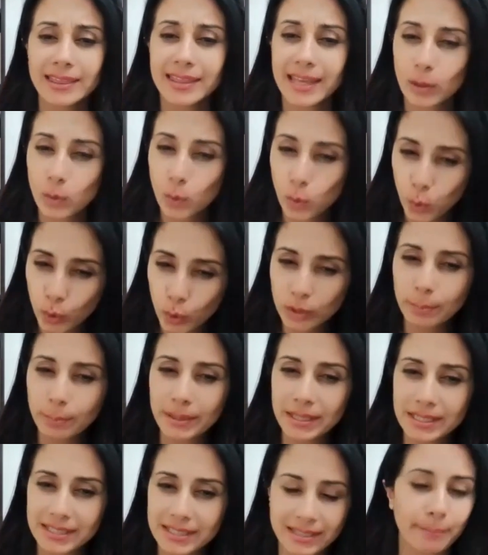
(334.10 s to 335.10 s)
there could
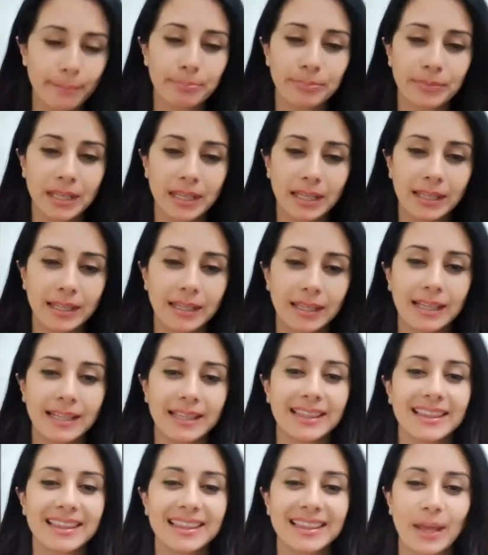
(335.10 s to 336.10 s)
be something
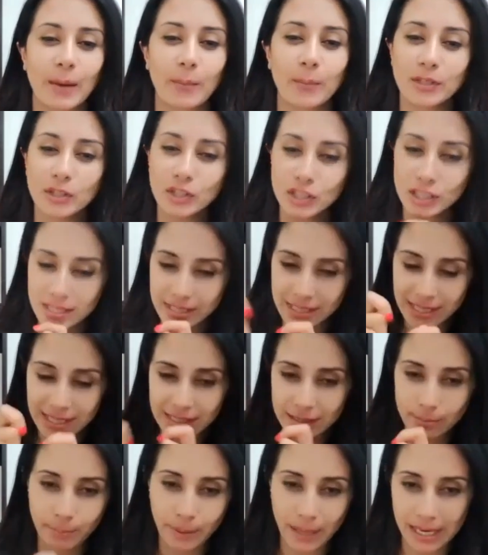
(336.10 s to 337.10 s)
that we just
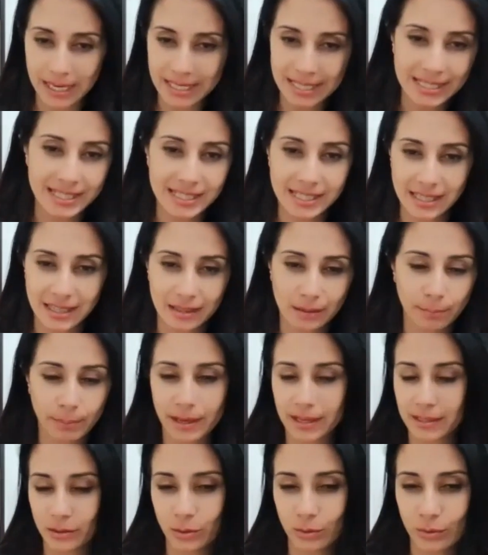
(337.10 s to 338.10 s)
need to piece the
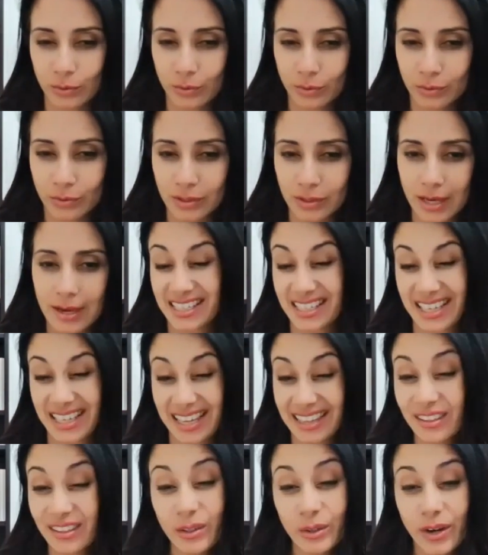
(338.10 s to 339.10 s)
puzzles
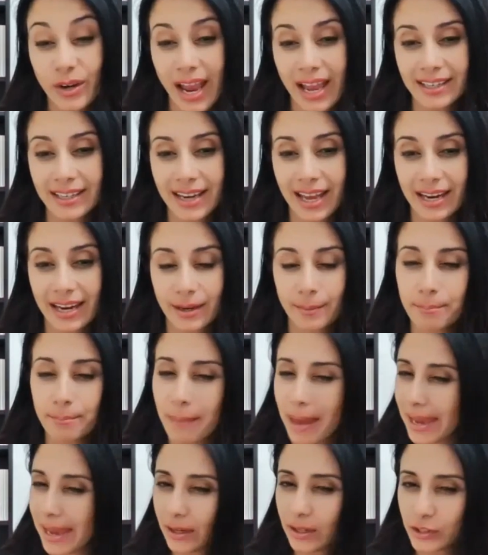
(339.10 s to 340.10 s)
together, and it
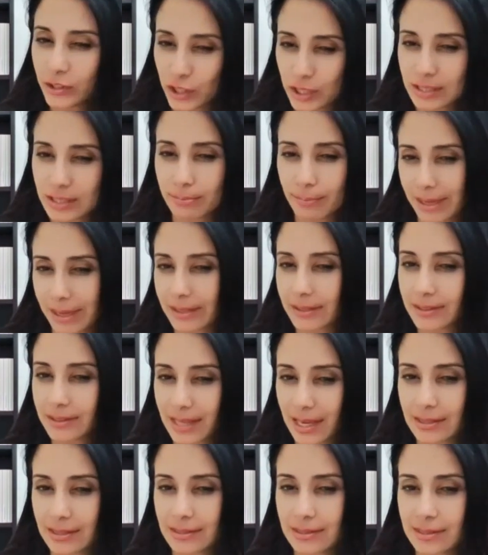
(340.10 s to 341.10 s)
may just make
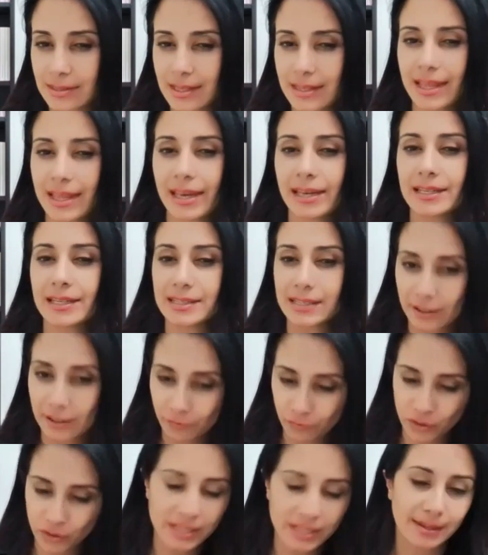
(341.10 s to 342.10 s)
sense. And that is
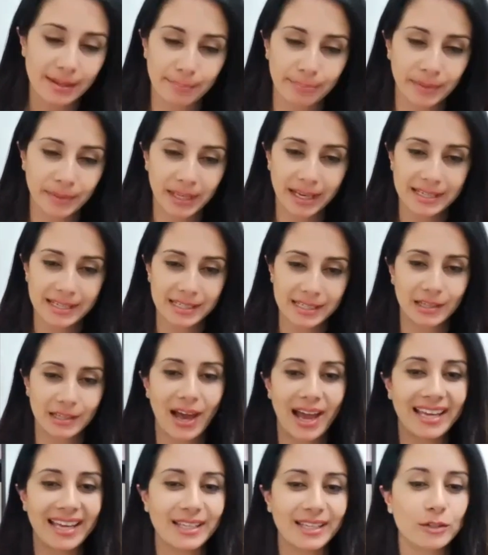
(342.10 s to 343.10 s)
if there's something
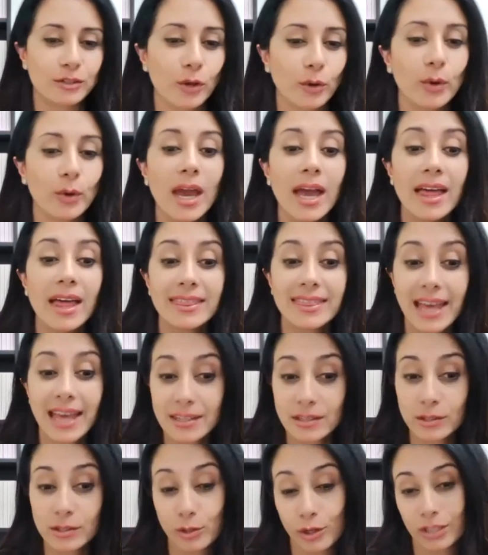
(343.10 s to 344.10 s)
underlying. So
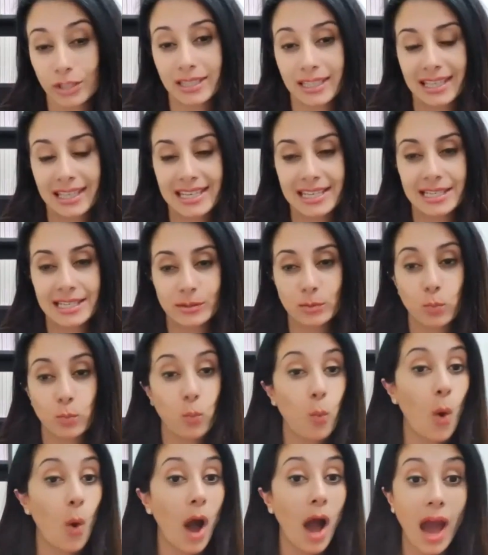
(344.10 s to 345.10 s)
that certainly is
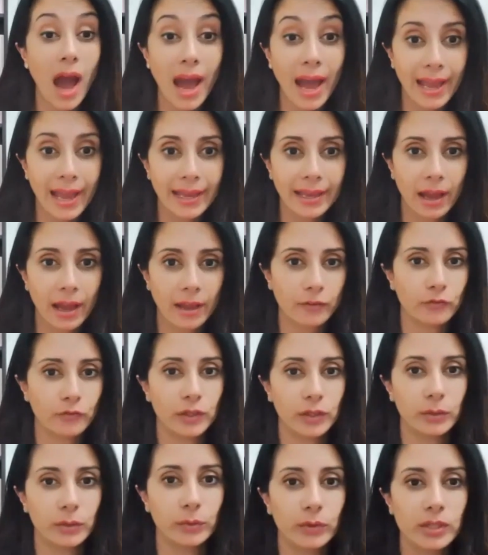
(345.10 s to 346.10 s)
why I
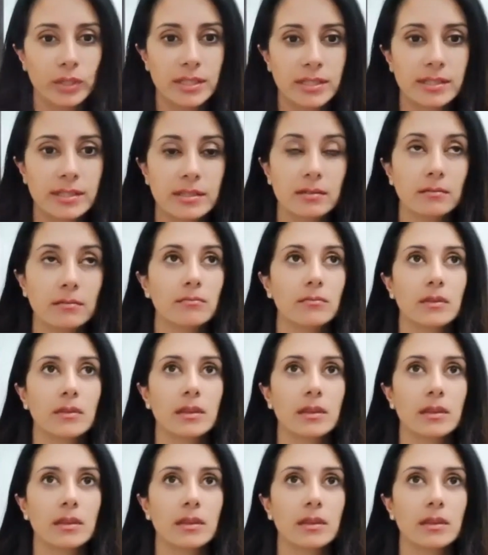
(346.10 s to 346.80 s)
feel this